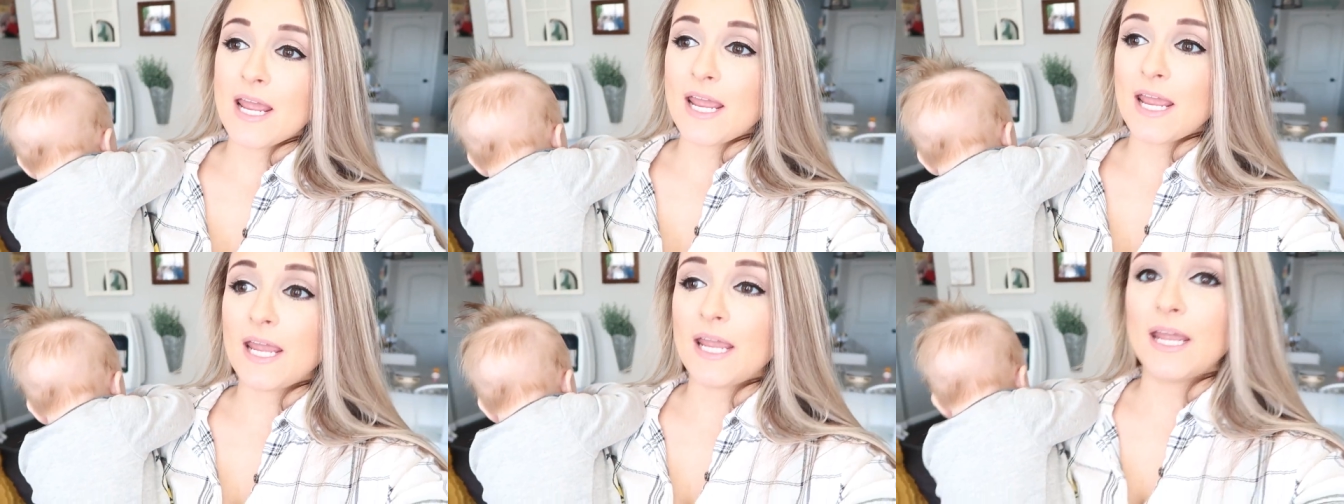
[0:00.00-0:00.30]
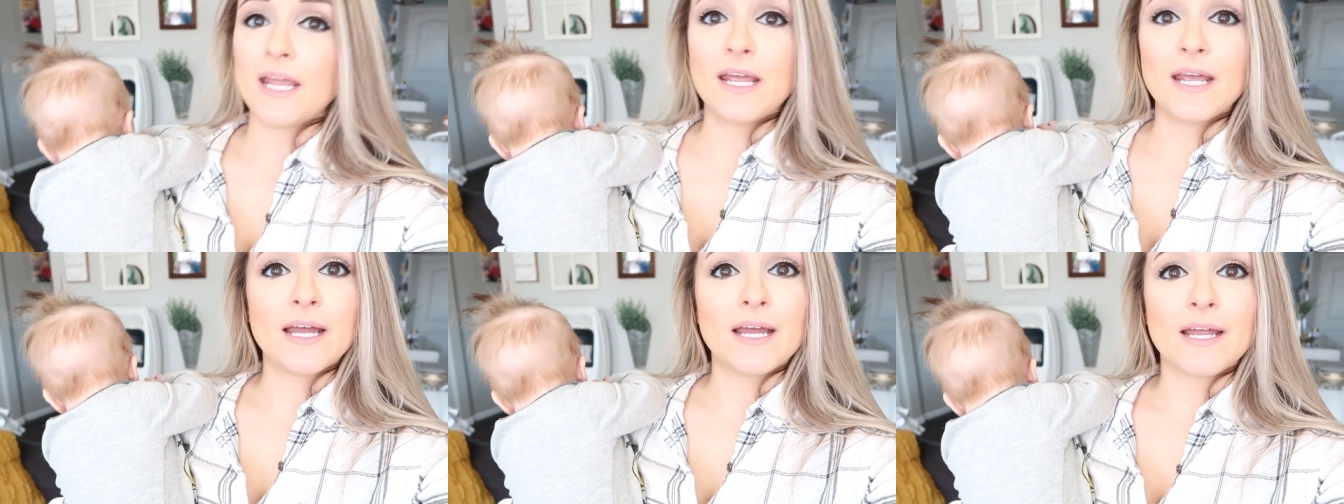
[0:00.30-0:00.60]

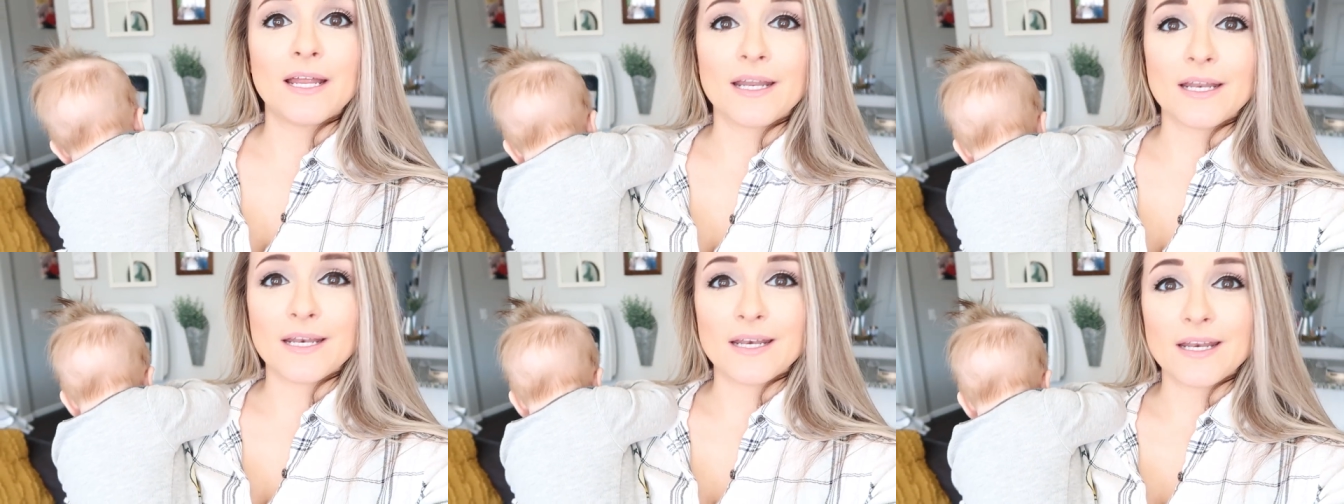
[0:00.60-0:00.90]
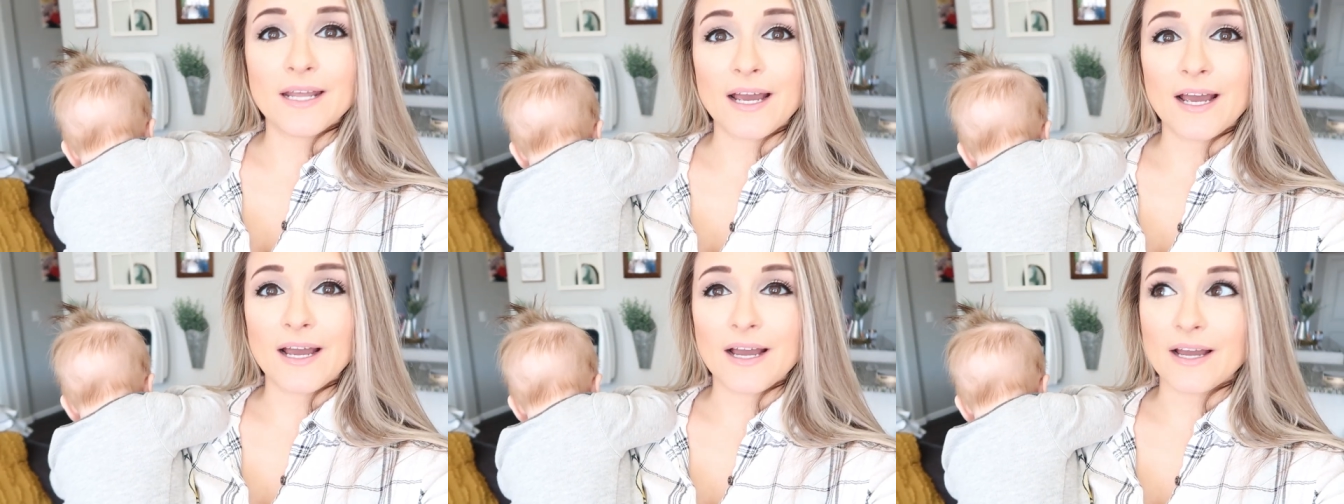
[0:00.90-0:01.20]

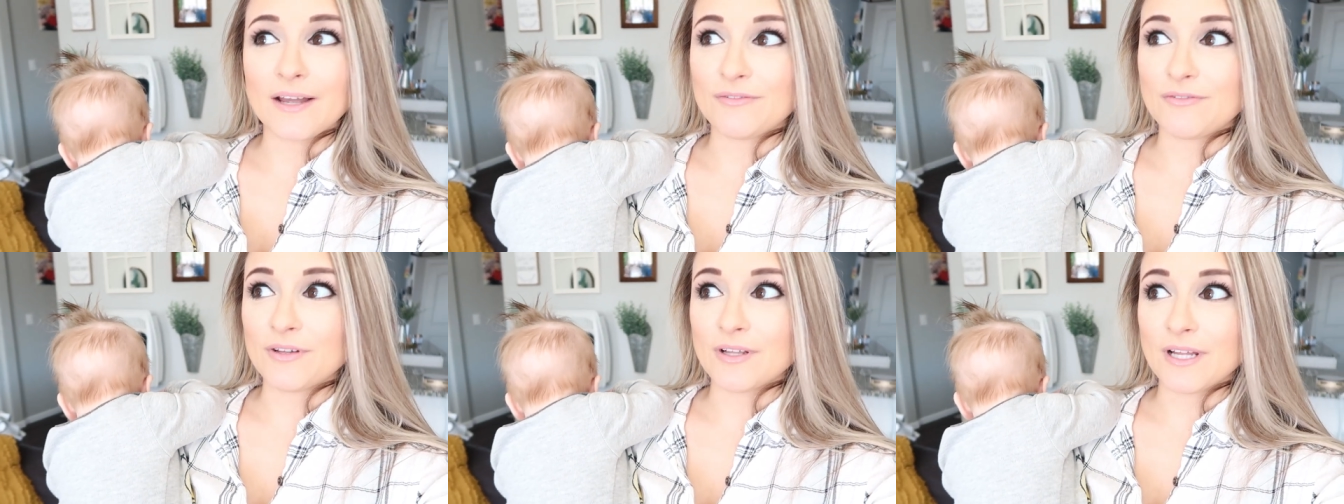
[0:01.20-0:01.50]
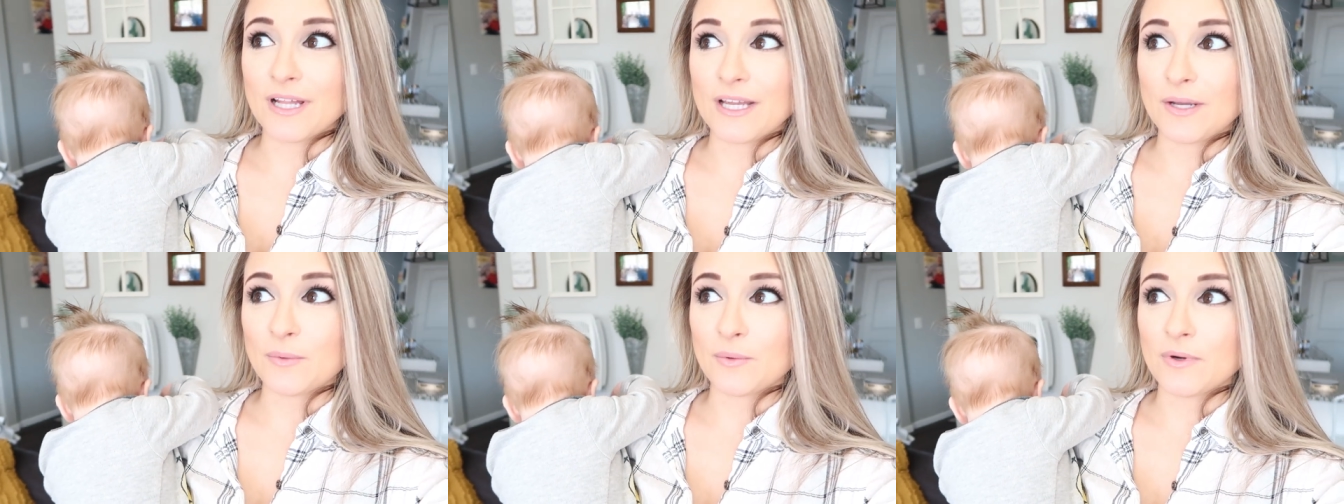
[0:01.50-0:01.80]
and I feel
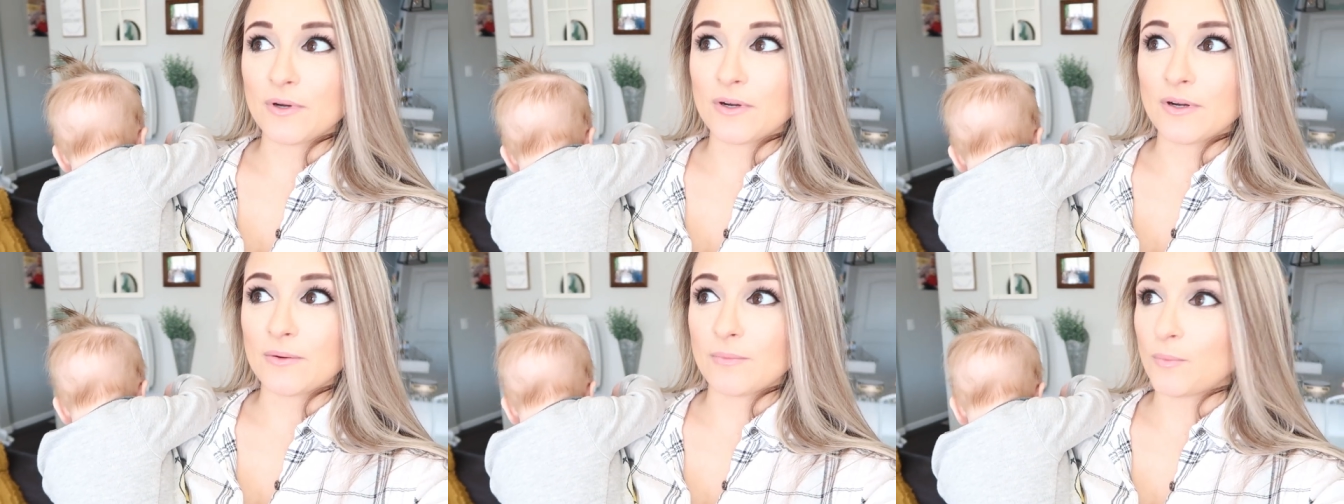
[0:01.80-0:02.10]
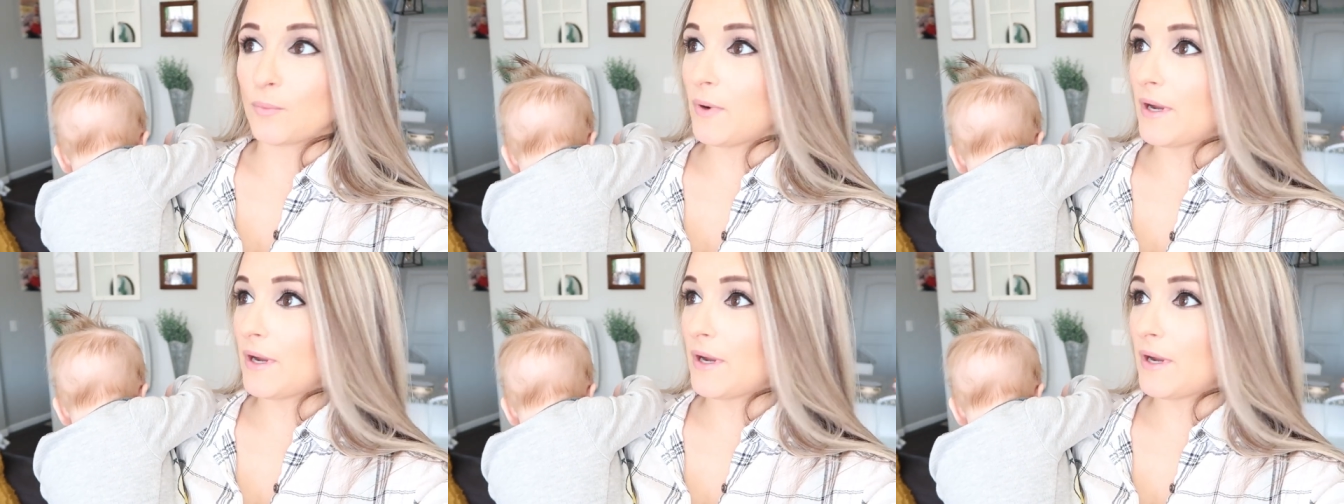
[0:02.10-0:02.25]
like we're